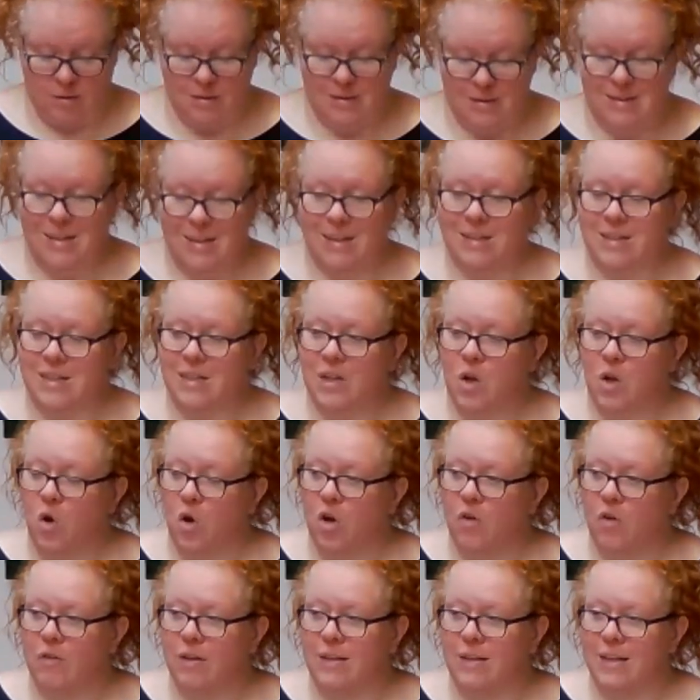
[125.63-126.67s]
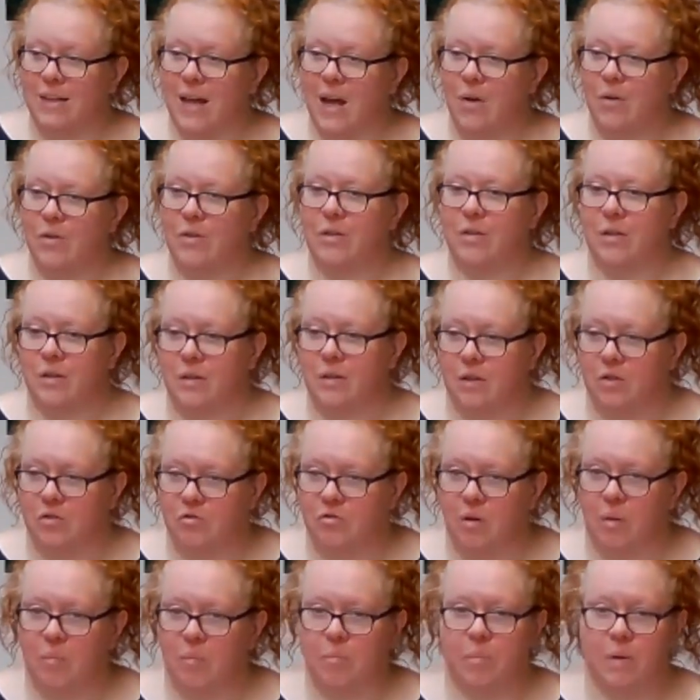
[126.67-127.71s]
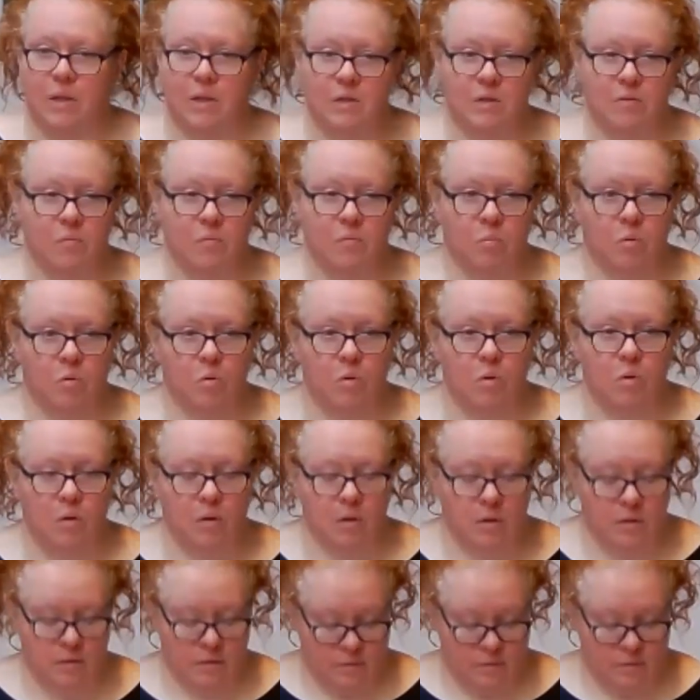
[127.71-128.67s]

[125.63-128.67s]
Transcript: sings longer and louder than the trumpets of war.